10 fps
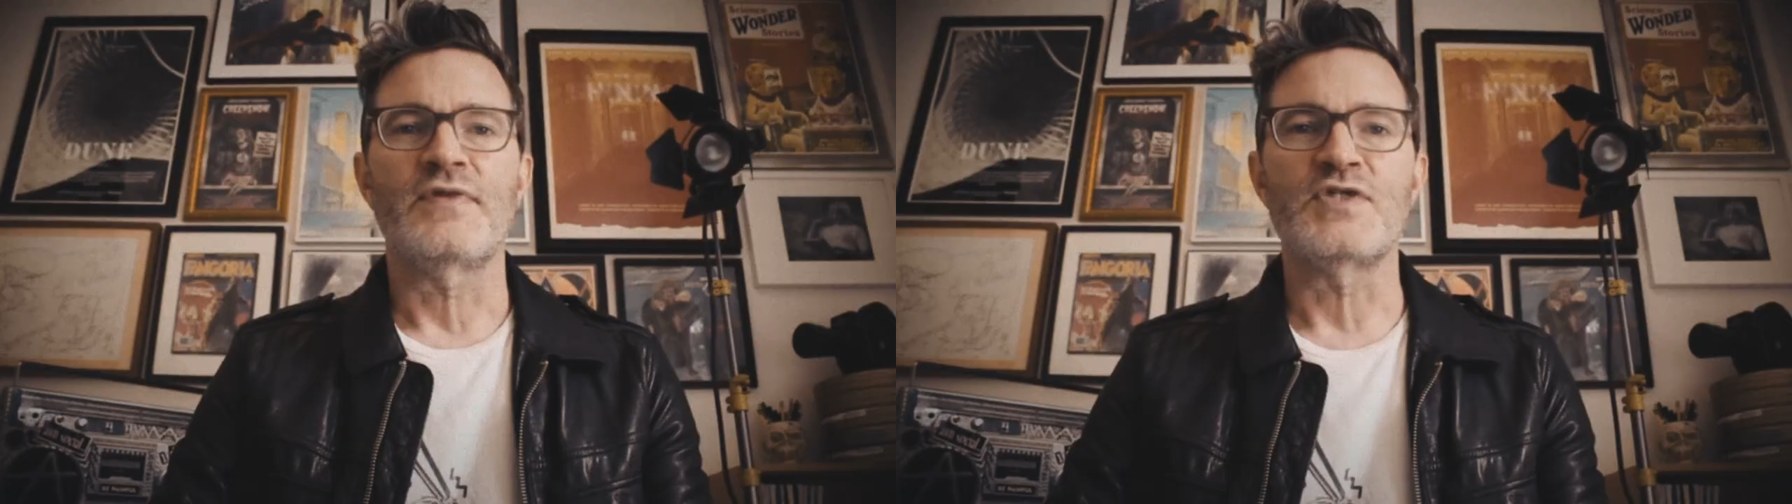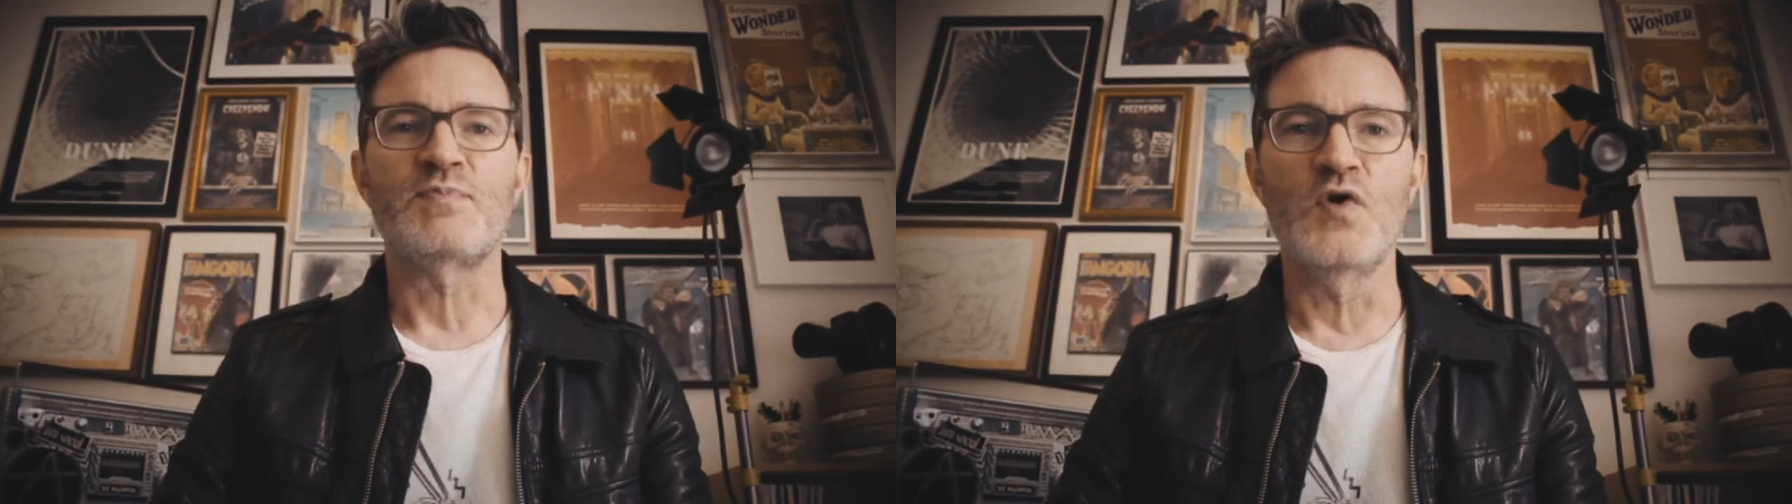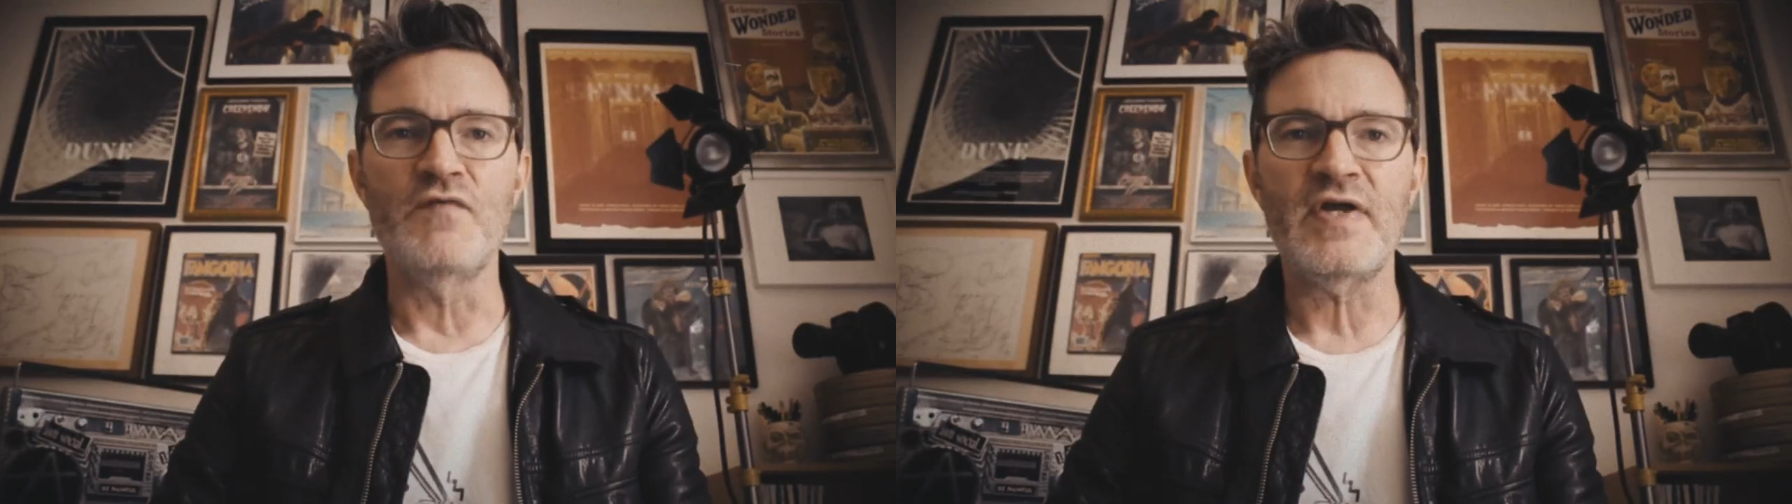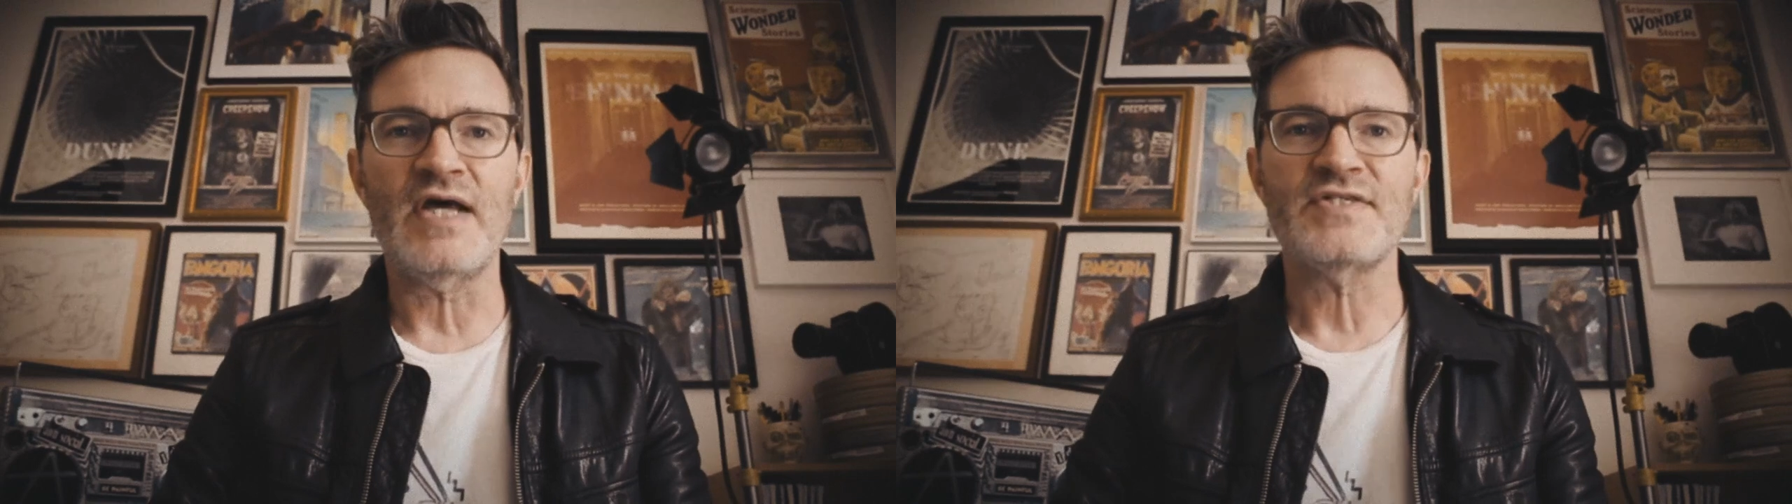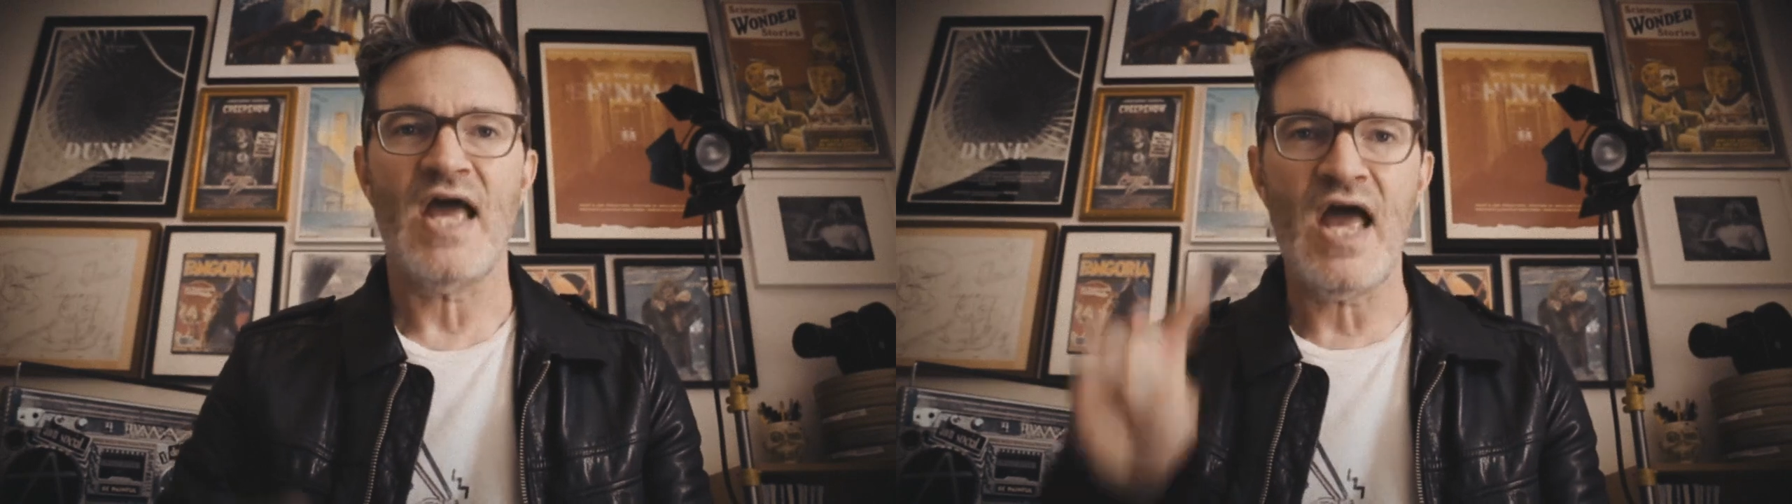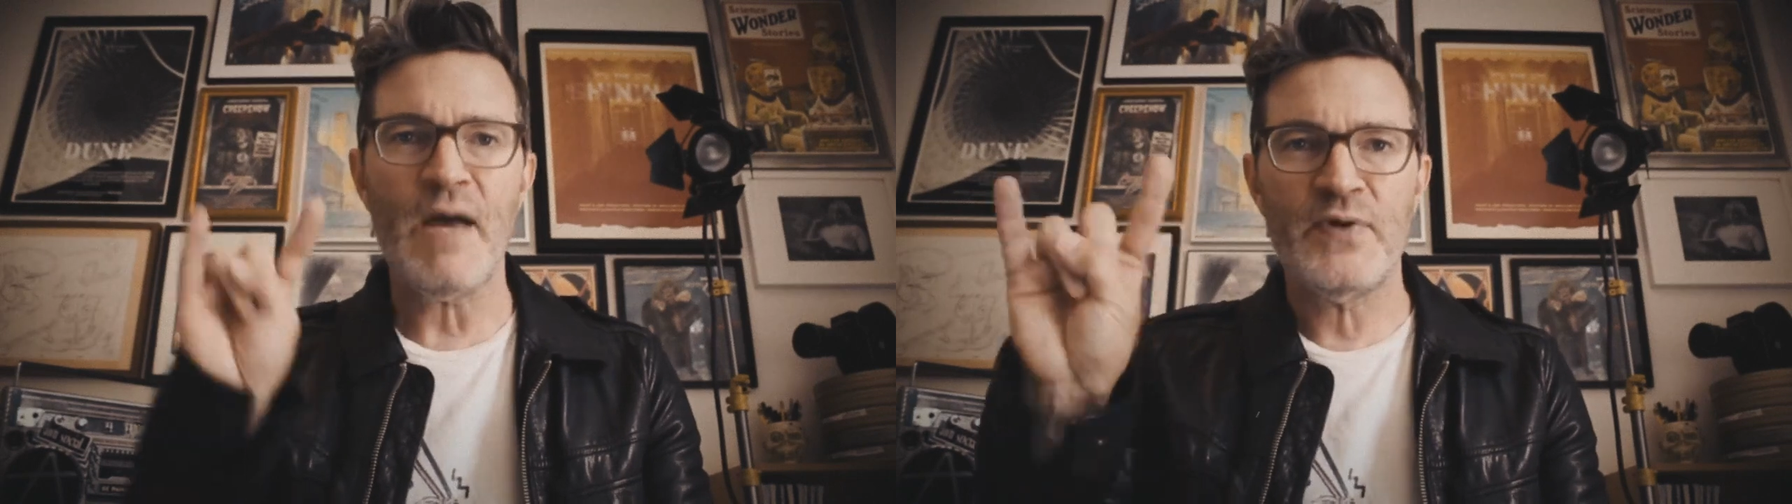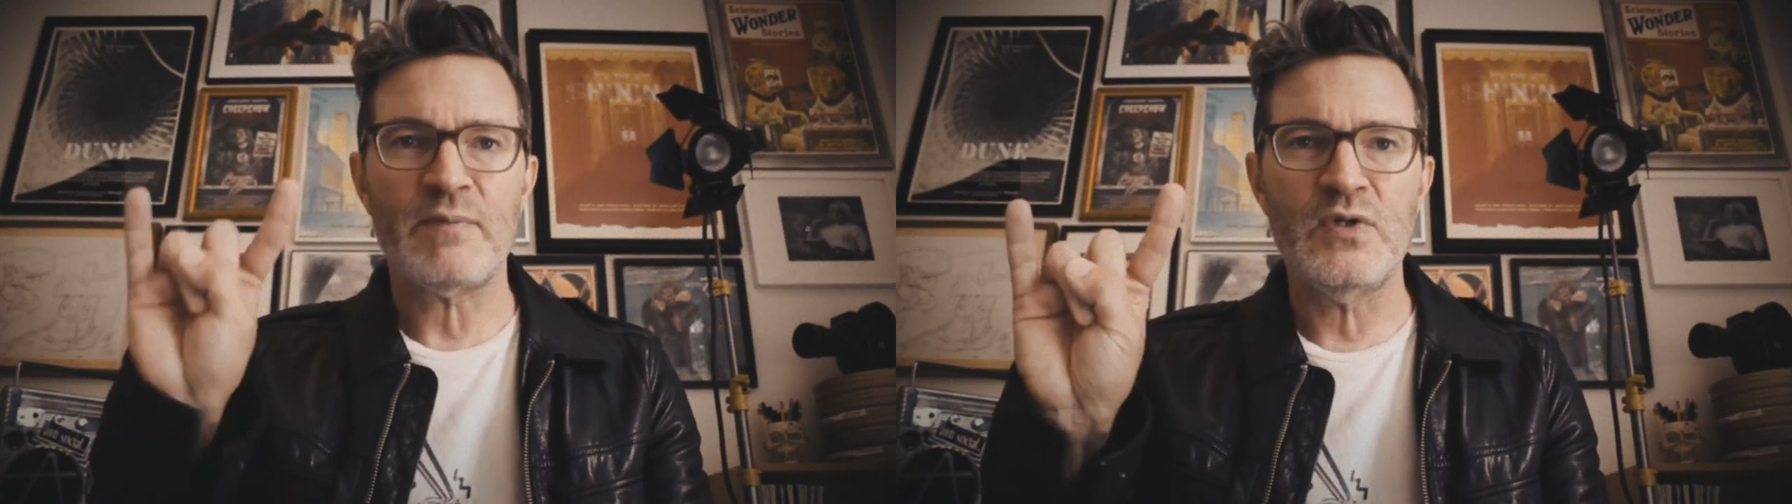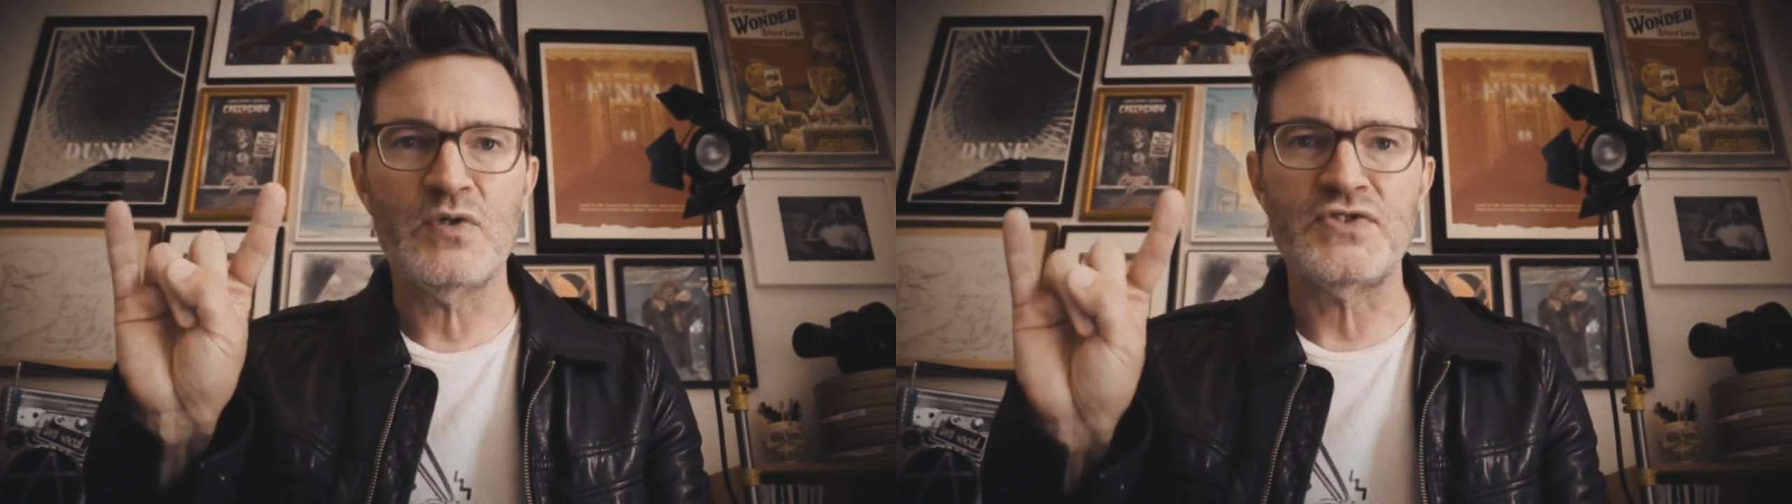This movie has
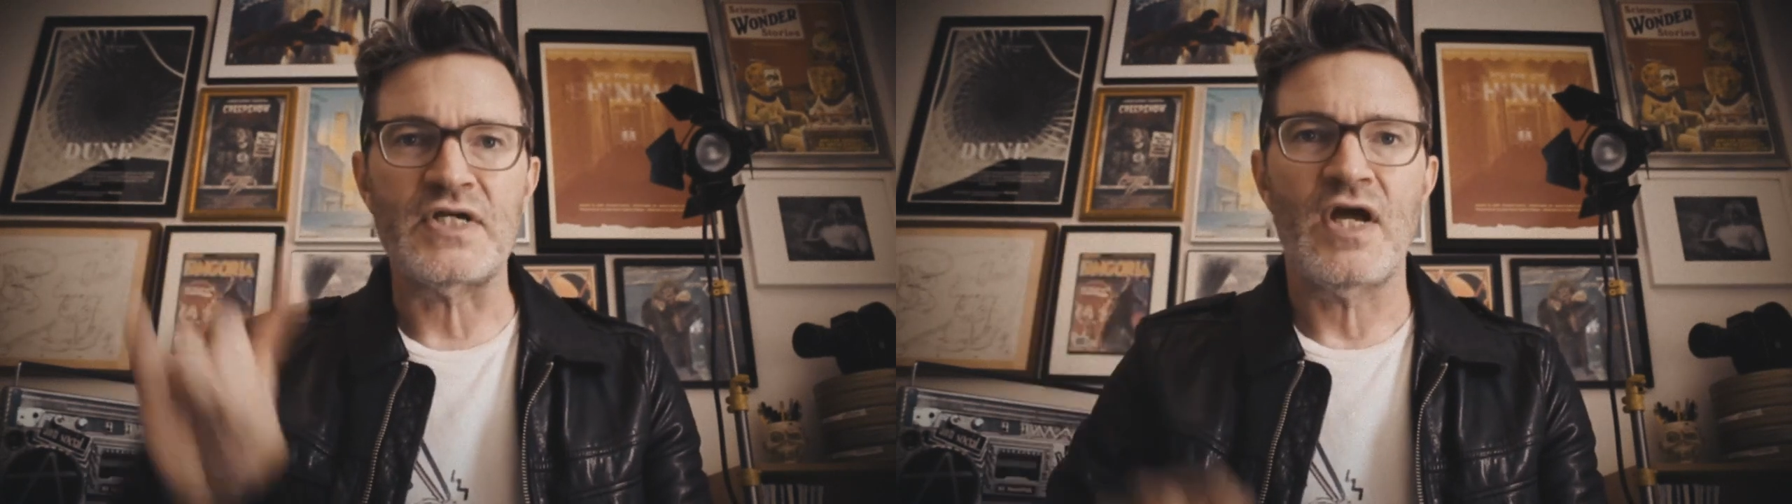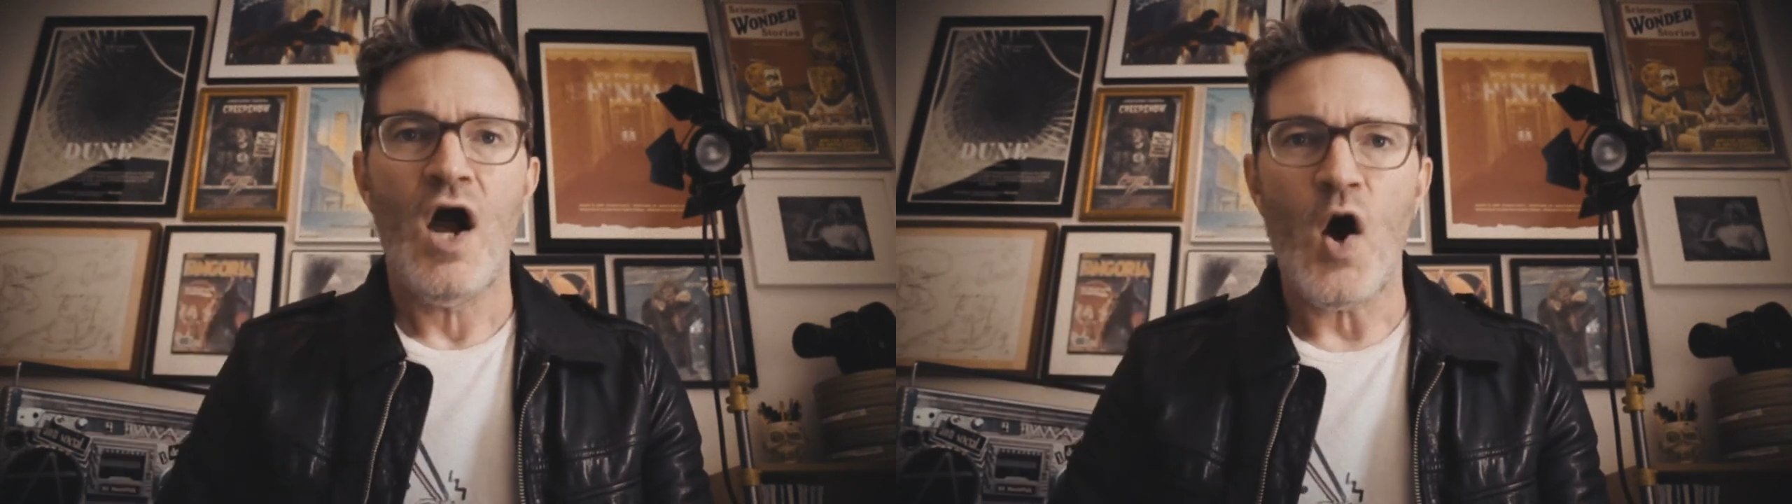epic music,